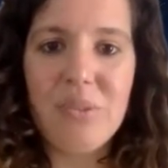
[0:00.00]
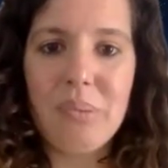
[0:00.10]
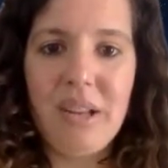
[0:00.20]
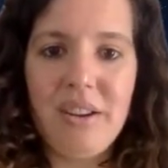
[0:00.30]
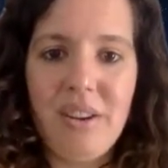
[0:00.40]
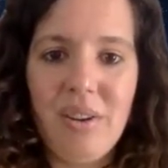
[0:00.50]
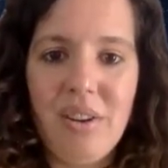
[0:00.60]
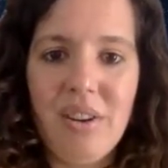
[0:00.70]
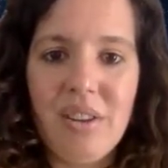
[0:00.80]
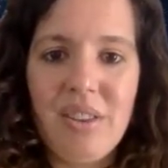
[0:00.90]
planet
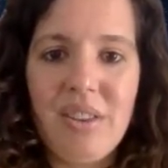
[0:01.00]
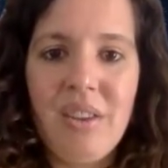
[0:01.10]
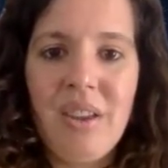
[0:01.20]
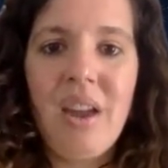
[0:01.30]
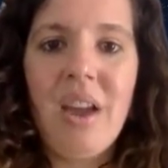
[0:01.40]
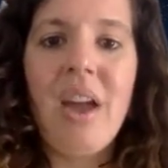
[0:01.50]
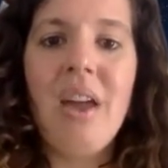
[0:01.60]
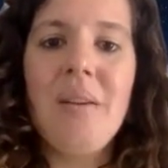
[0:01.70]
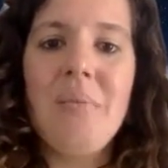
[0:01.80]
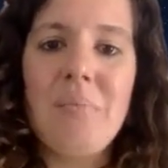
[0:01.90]
Earth
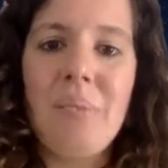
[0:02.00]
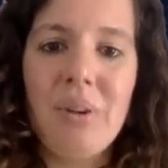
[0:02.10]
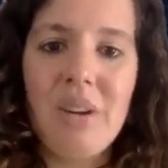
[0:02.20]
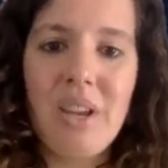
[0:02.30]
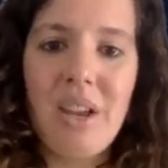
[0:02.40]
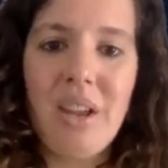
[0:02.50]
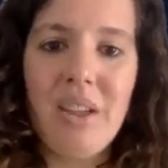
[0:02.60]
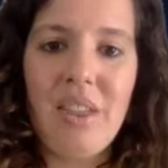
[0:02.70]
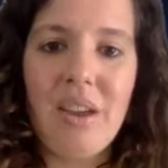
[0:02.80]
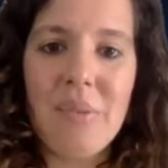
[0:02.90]
and embodying
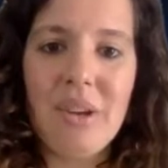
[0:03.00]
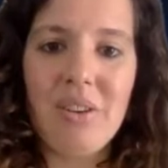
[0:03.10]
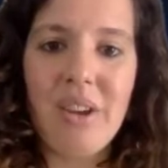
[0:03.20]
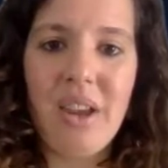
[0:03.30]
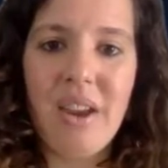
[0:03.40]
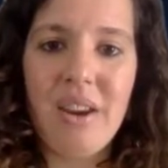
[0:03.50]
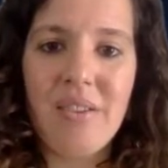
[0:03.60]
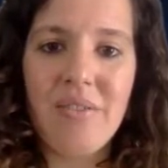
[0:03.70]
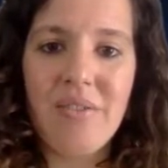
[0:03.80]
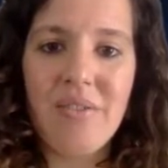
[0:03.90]
them in creative
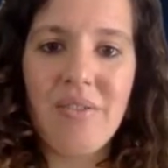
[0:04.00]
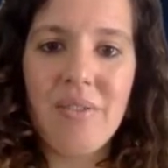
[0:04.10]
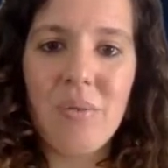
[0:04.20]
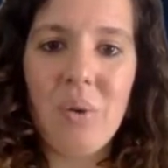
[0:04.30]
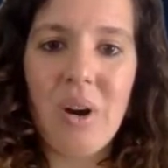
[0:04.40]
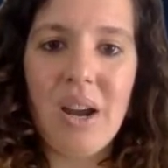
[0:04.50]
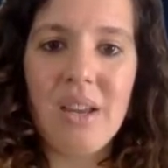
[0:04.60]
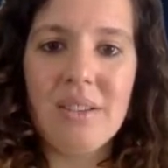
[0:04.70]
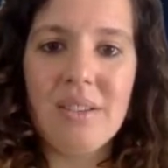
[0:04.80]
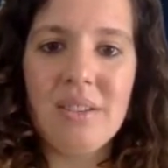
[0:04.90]

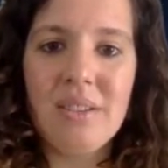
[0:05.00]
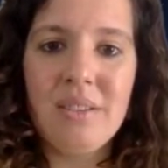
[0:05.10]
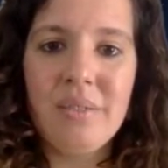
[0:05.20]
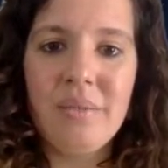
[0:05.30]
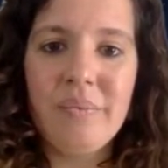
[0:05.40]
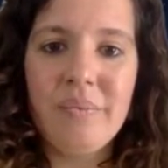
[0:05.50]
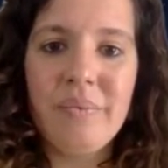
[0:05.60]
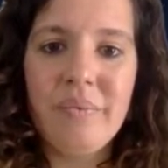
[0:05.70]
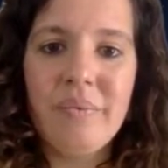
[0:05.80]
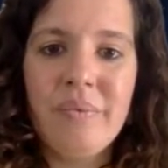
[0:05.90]
ways
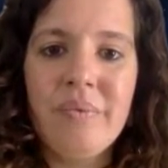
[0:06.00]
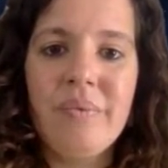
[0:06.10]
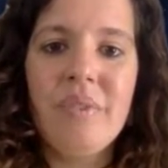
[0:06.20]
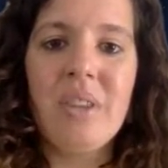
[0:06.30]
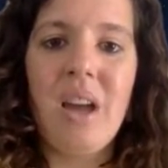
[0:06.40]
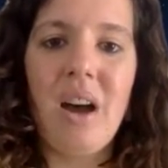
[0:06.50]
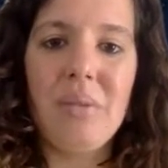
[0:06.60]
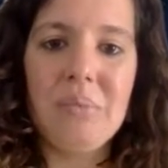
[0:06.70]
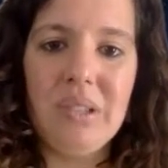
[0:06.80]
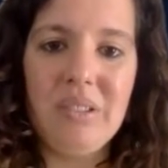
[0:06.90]
for the
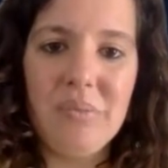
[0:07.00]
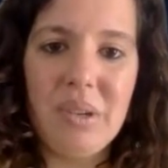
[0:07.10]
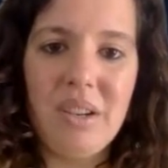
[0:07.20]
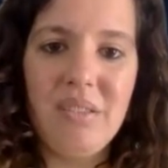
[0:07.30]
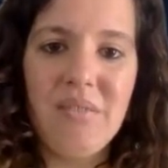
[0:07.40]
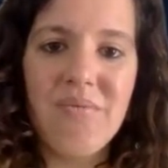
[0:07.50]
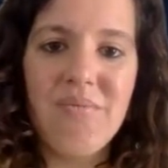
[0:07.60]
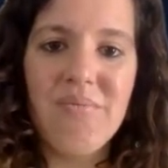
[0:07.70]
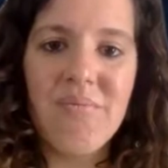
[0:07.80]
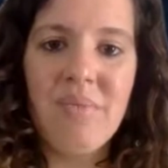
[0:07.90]
upliftment
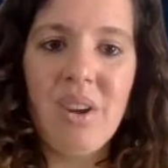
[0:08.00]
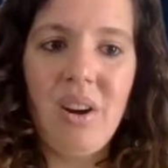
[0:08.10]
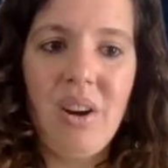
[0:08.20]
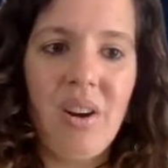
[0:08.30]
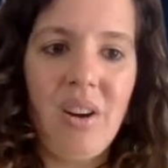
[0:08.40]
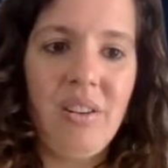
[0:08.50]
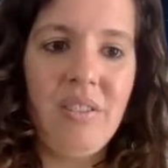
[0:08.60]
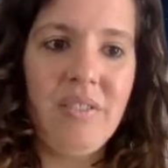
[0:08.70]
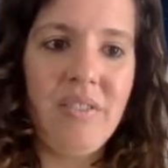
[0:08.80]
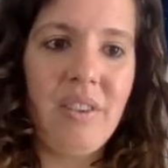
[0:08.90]
of
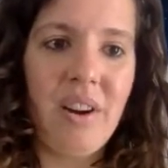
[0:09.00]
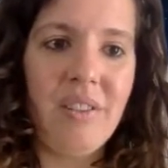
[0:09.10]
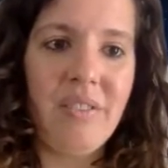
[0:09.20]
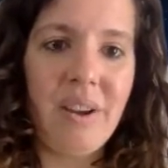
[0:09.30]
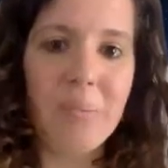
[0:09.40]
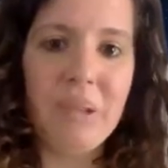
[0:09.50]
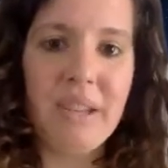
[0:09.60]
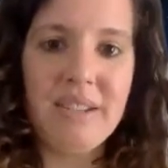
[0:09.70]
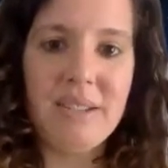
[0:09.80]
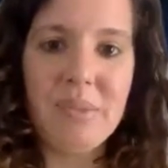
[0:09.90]
our
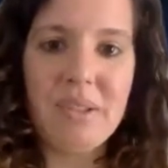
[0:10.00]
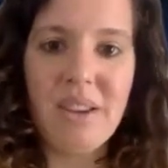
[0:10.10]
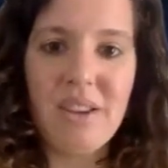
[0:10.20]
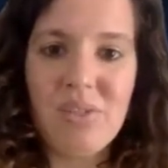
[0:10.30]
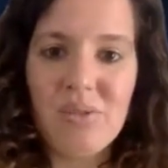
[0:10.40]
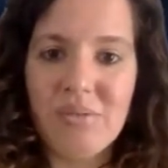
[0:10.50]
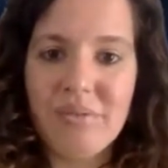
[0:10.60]
planet's potential.